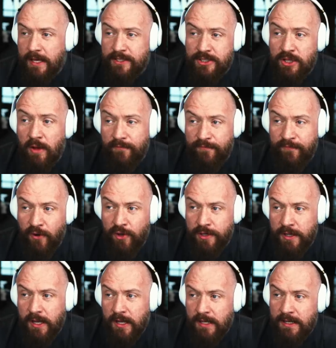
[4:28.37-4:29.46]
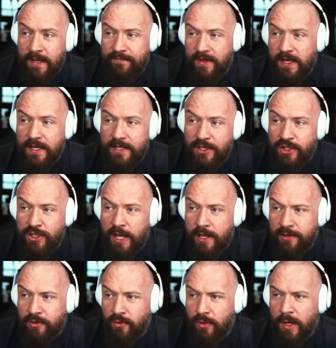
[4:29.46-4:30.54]
"It's not fun living in his
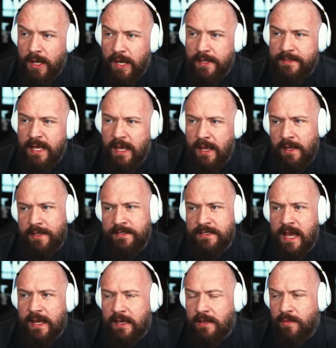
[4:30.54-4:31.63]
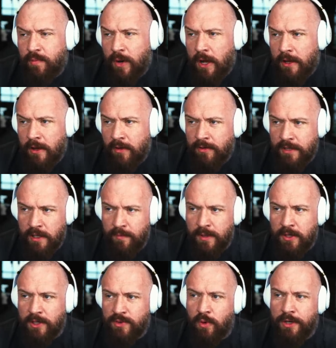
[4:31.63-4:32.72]
shadow and taking second priority
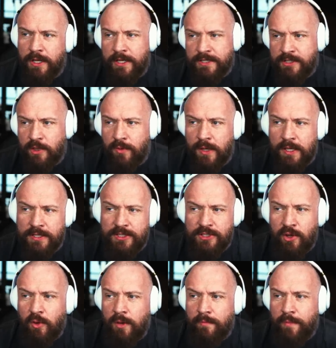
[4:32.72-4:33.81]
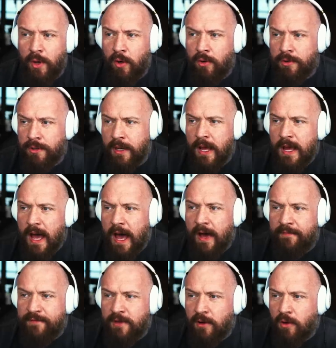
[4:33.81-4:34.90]
because what he is doing is so important.
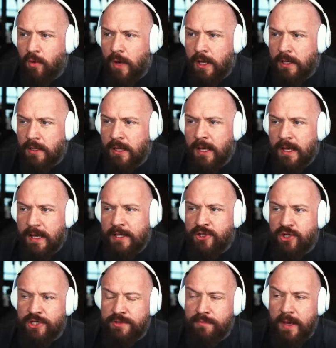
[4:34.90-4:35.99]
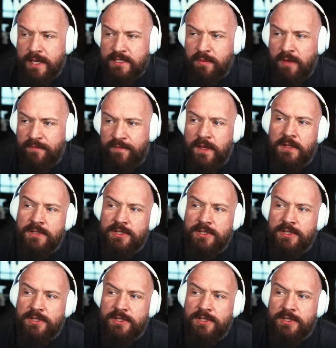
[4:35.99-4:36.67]
After a while, it just makes me feel